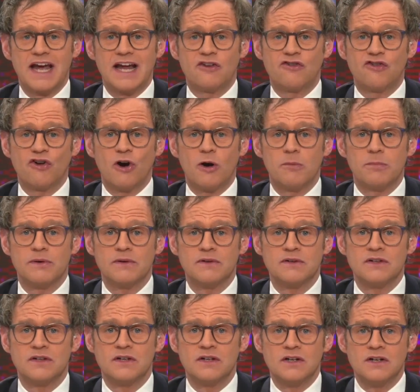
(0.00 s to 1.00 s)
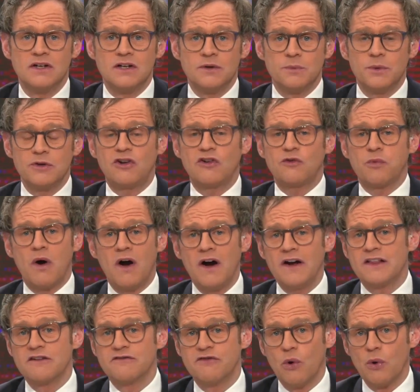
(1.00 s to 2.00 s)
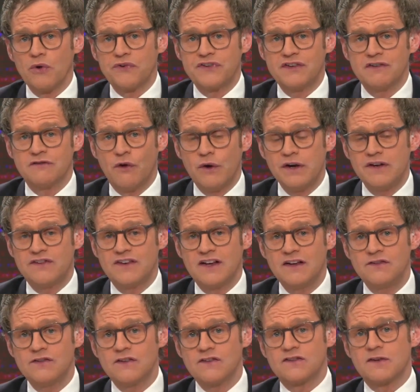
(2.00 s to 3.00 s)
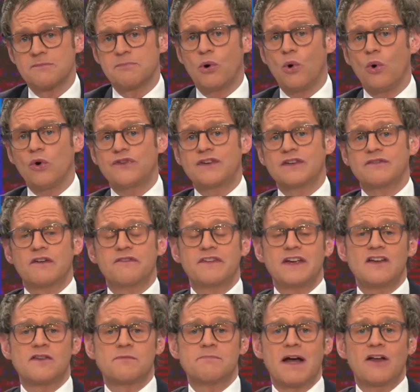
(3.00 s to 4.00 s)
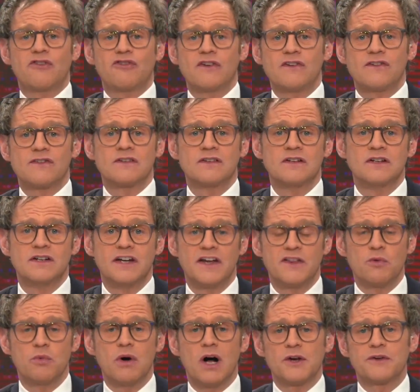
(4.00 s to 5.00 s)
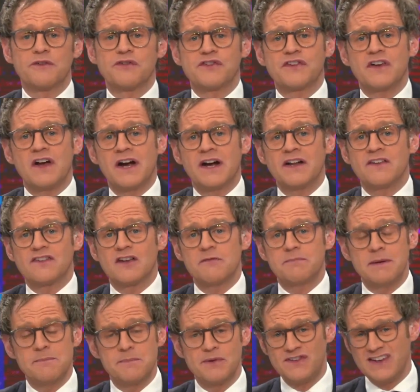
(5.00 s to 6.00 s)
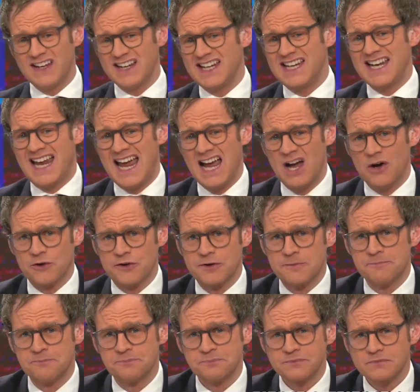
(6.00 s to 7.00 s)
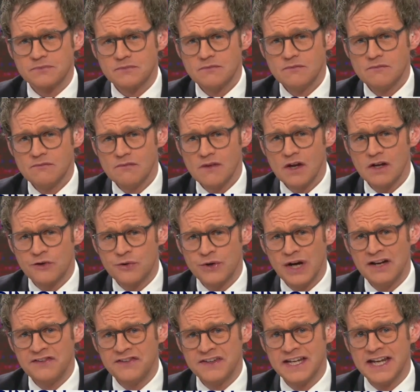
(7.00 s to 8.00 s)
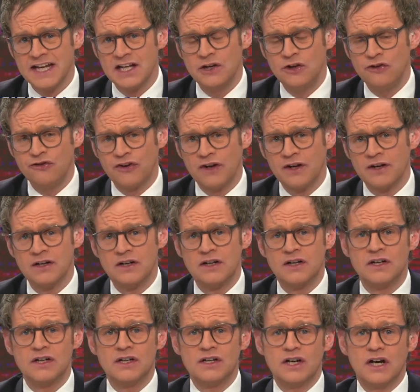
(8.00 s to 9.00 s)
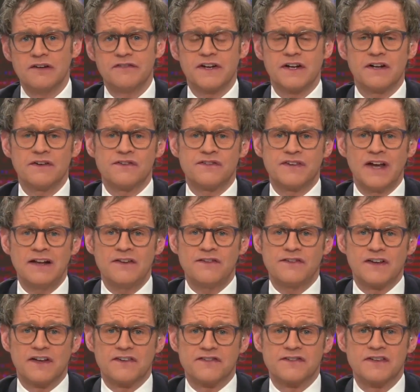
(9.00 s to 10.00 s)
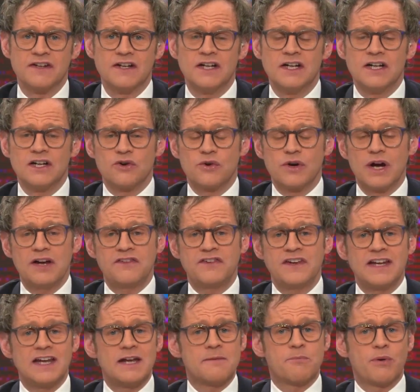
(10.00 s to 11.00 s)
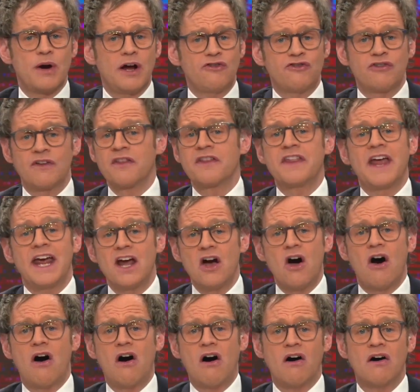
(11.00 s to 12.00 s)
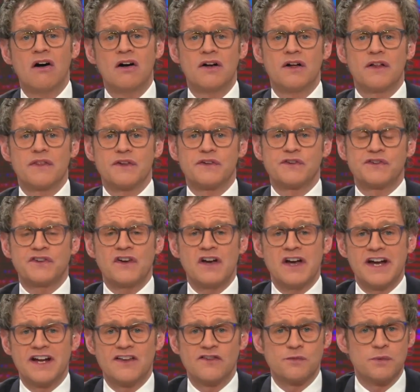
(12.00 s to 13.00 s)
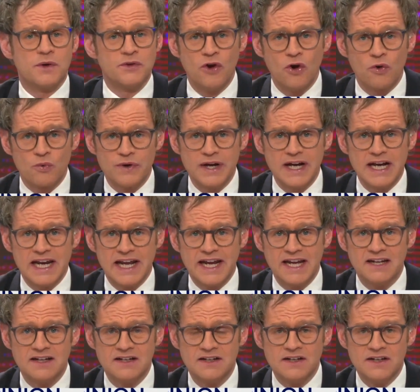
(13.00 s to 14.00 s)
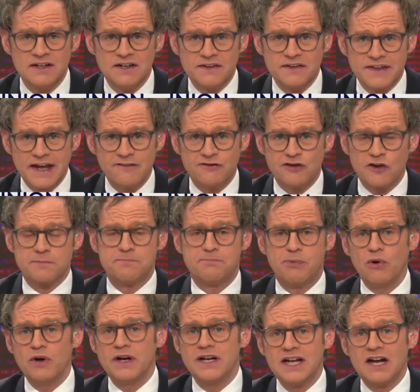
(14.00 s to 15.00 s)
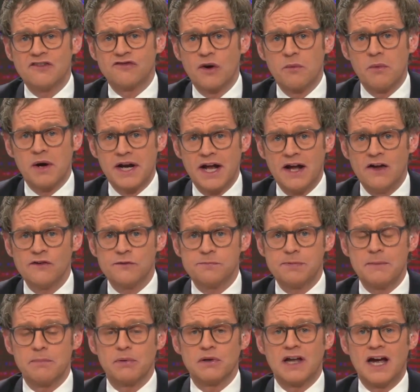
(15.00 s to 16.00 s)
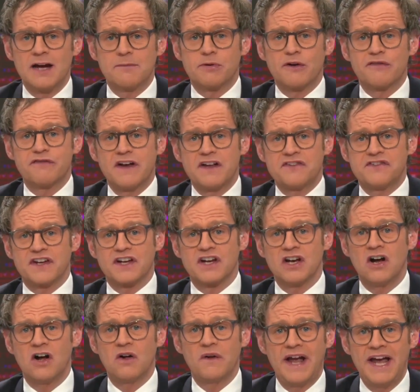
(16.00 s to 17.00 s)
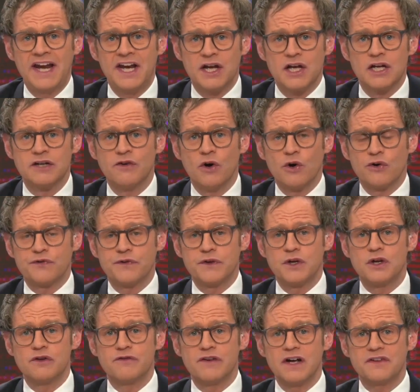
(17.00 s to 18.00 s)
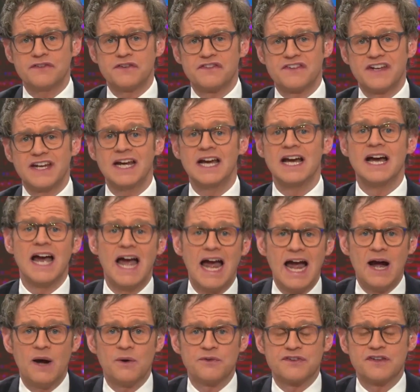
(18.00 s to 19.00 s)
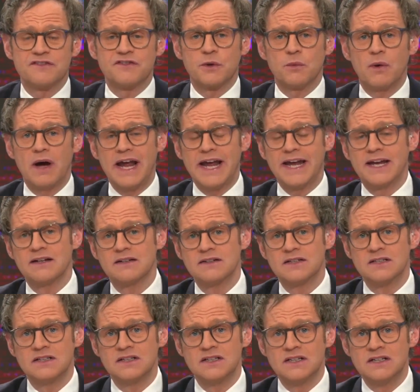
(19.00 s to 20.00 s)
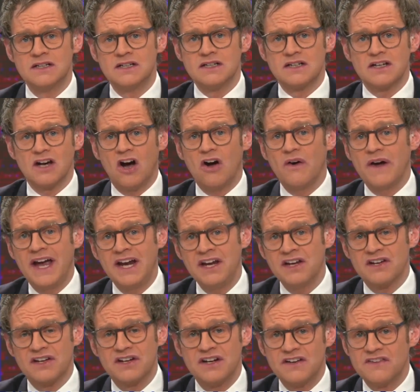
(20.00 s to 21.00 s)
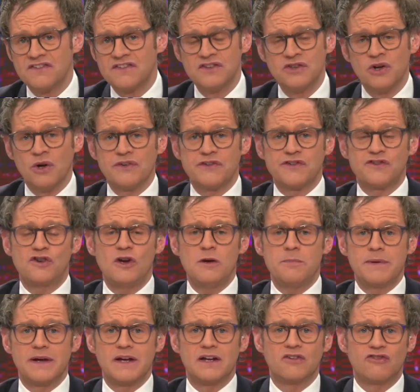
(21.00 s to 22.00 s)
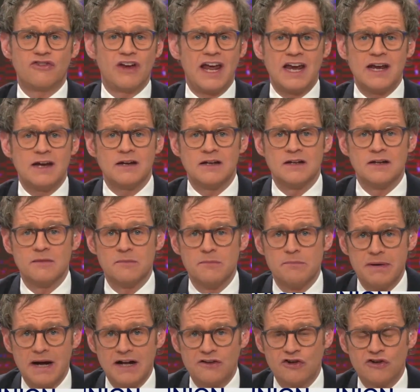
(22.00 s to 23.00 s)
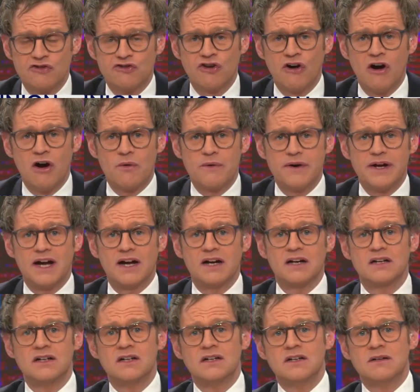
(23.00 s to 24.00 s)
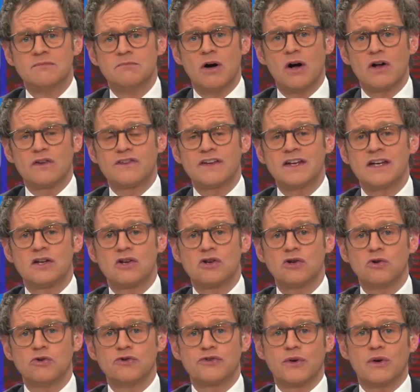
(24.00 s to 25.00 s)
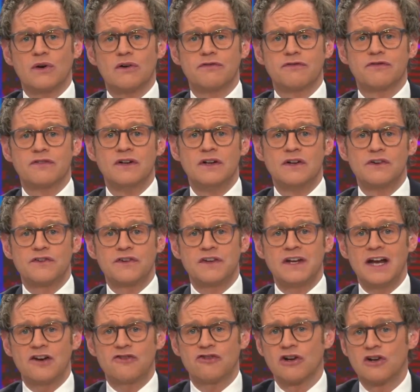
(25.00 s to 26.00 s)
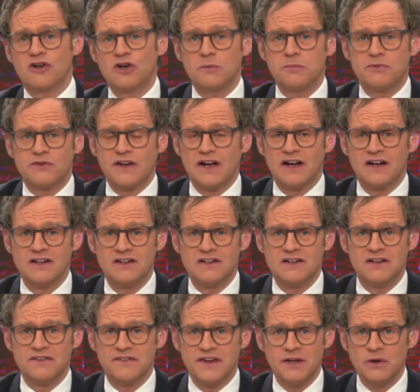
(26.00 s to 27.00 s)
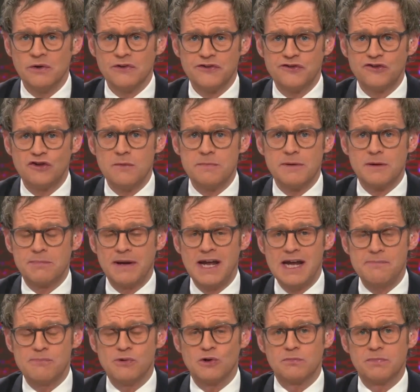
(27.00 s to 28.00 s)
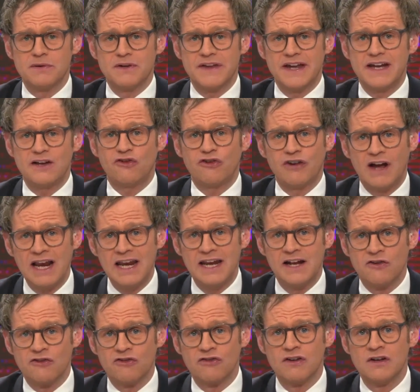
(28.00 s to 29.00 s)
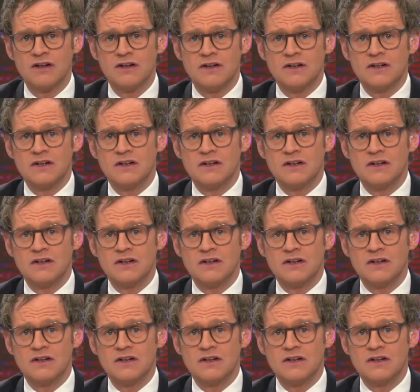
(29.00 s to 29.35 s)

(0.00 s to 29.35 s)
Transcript: of their job. Which is why the voices supportive of these measures in the world of science have been particularly loud, creating the illusion of a consensus, creating the impression they are the science. Well, not really. They've just bullied everyone else, people like Professor Carl Heneghan of Oxford University, out of the way. Carl Heneghan is not stupid. Jay Bhattacharya, Martin Kulldorff, Sunetra Gupta. They're not stupid people, but they challenge